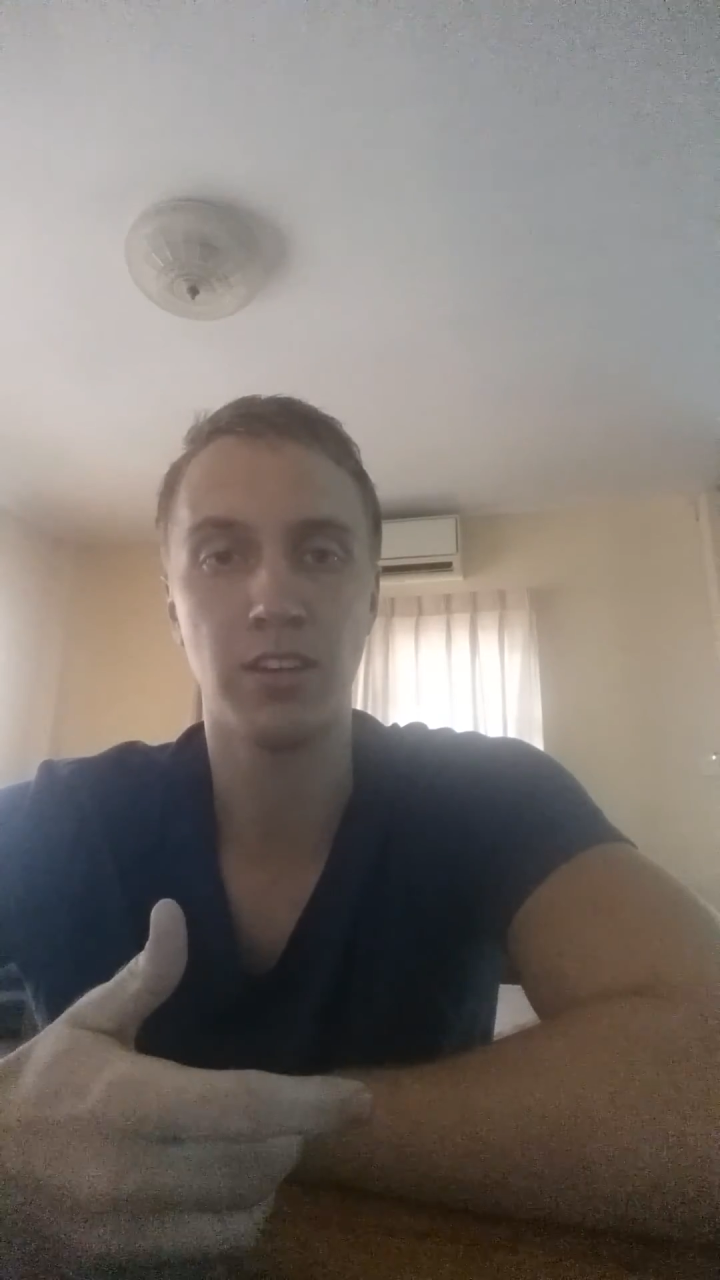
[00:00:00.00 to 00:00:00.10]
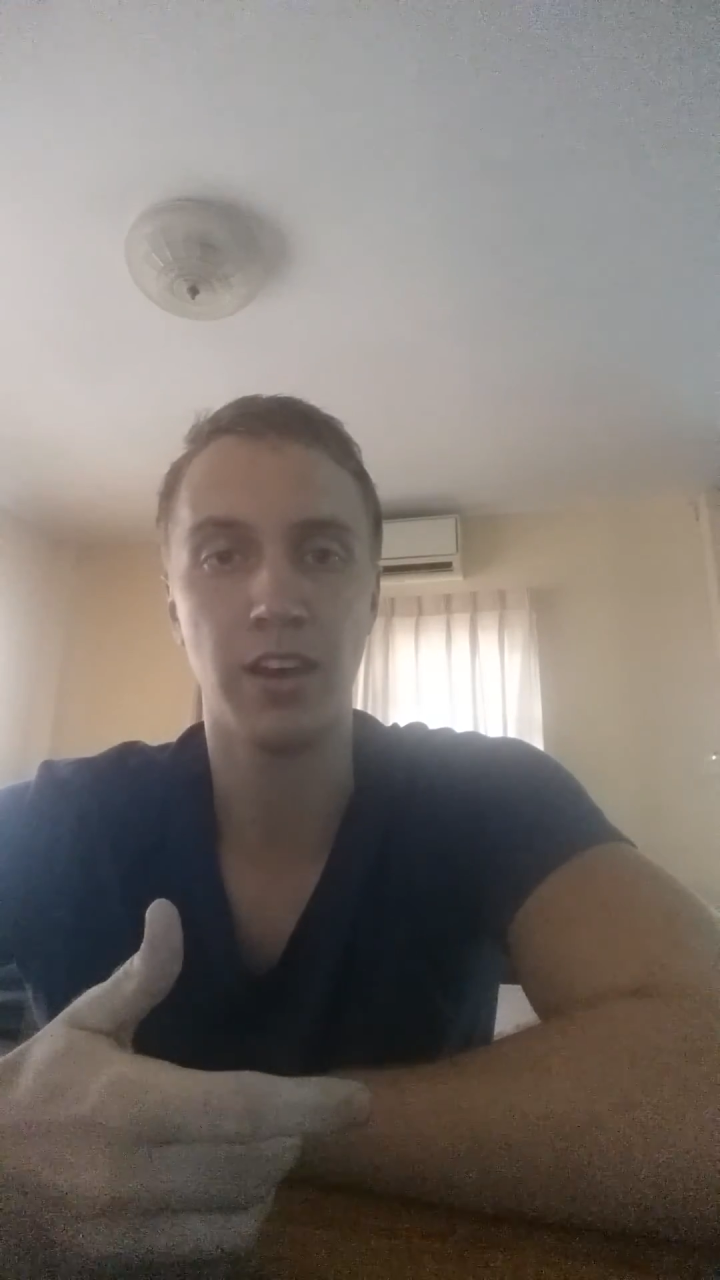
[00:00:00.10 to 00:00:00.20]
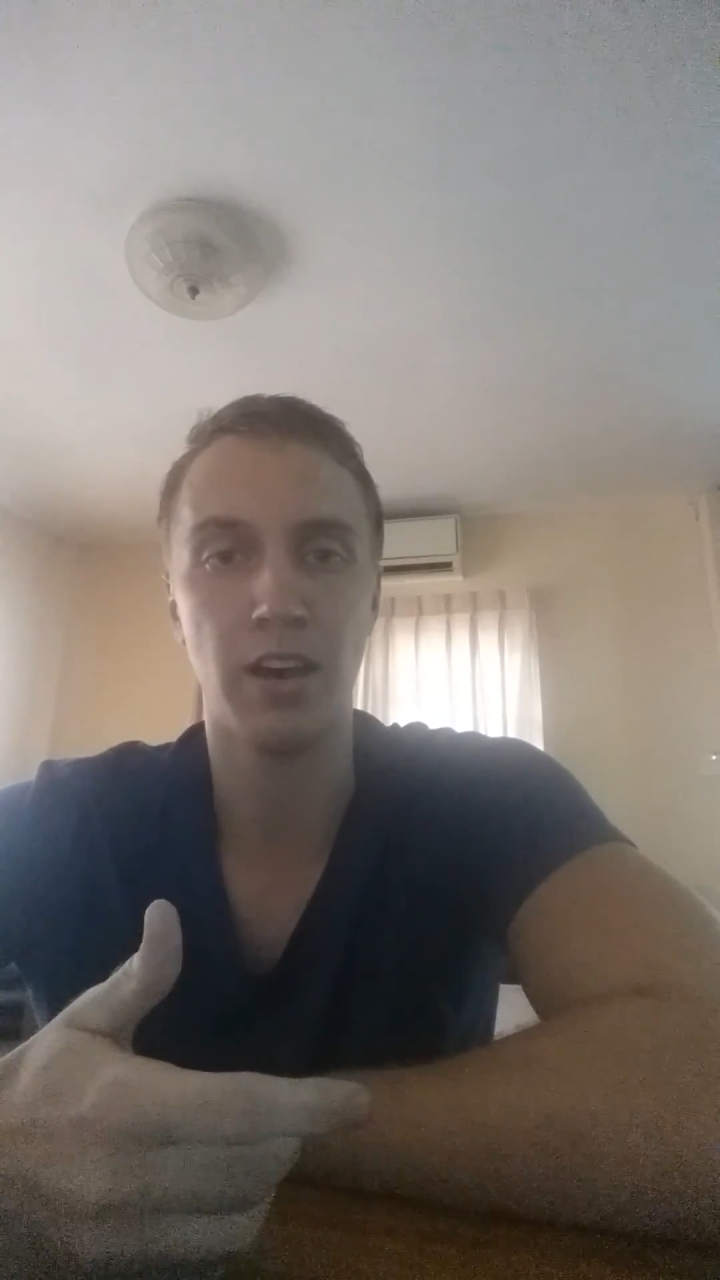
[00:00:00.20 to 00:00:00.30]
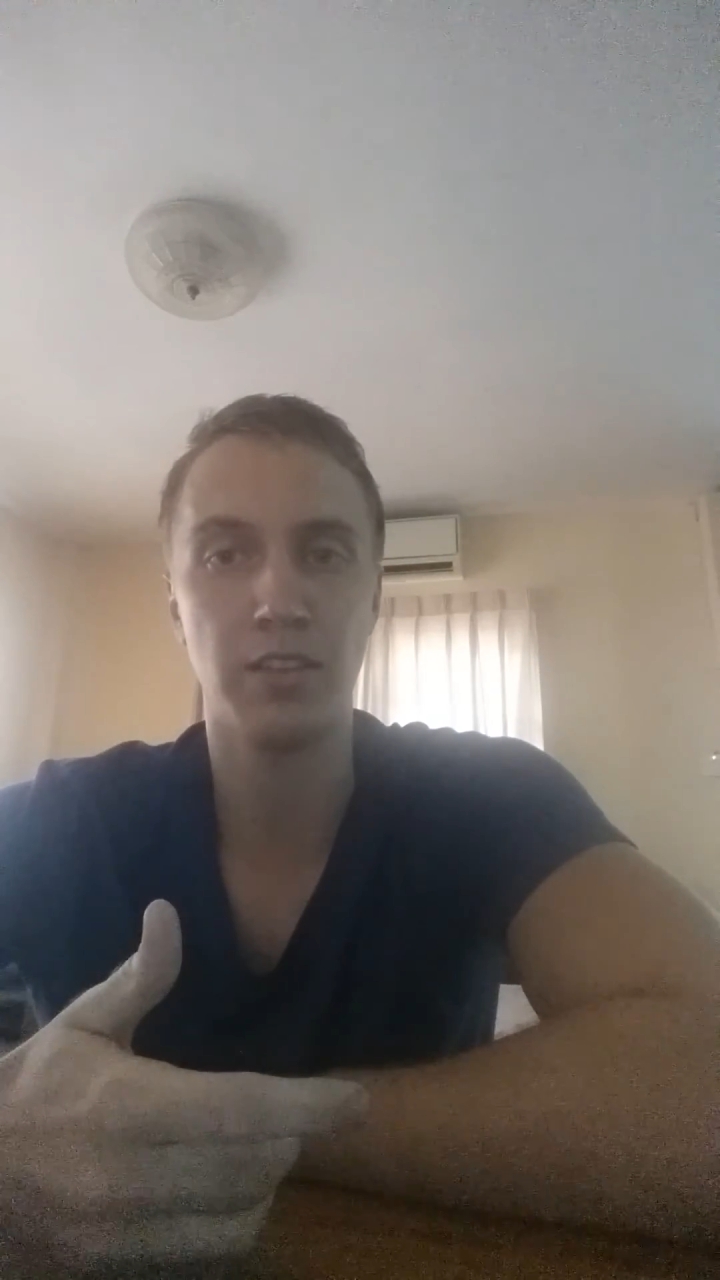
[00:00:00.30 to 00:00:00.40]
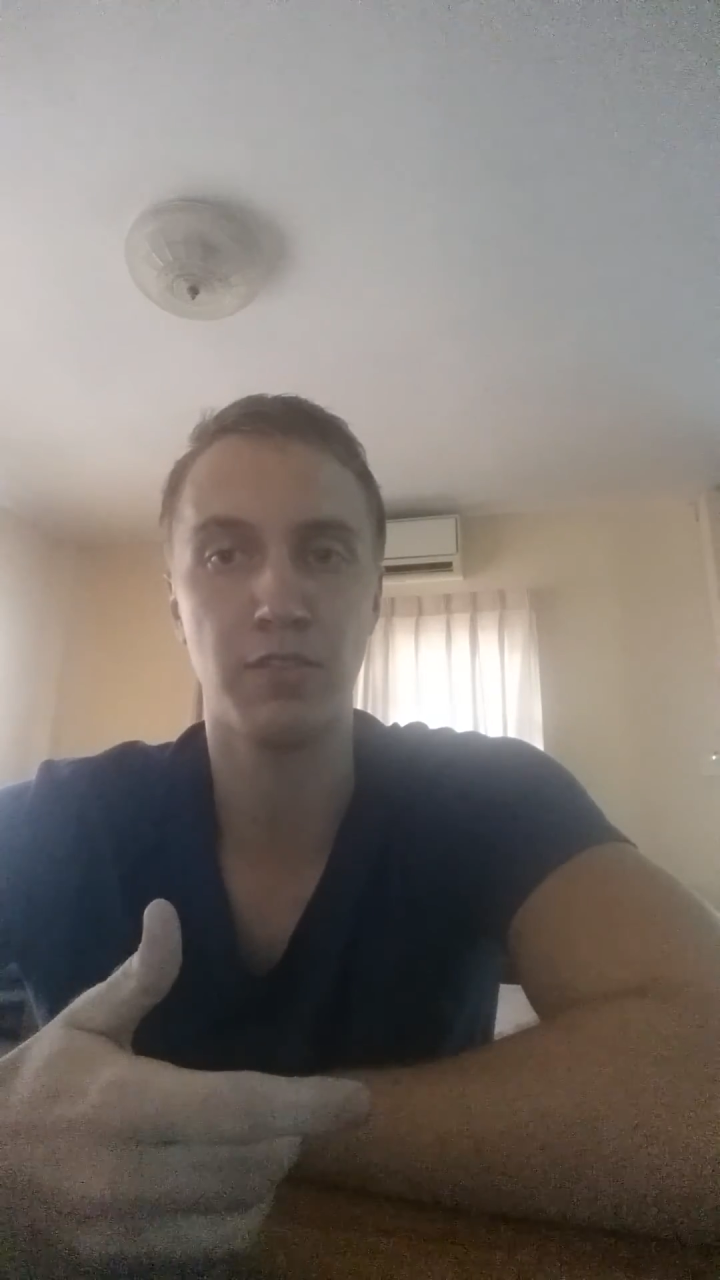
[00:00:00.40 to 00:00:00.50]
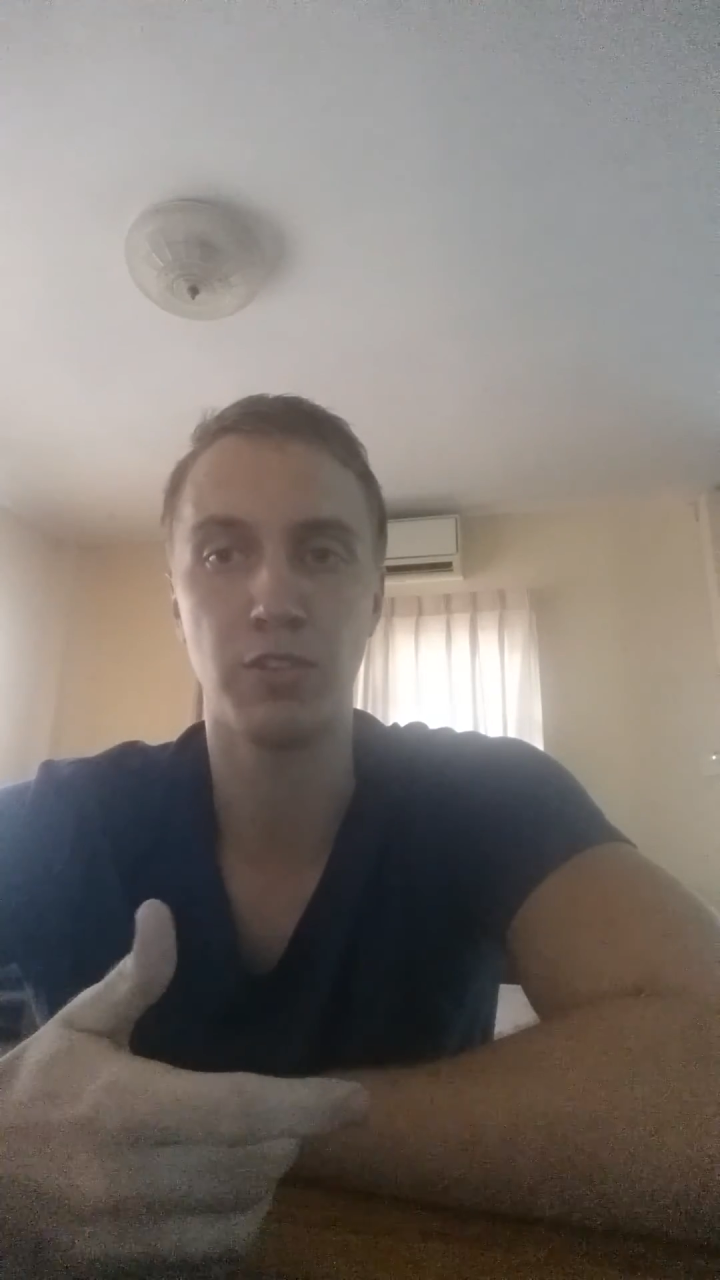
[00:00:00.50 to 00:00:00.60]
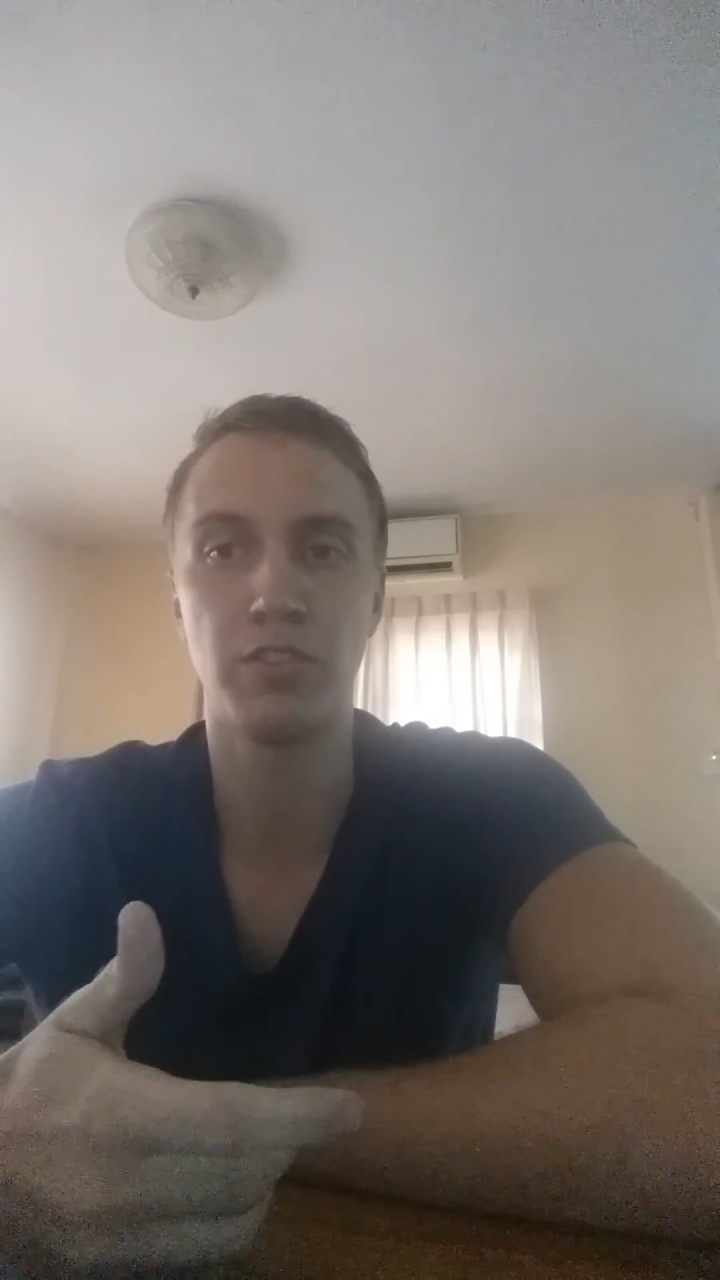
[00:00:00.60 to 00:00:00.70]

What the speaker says: cast for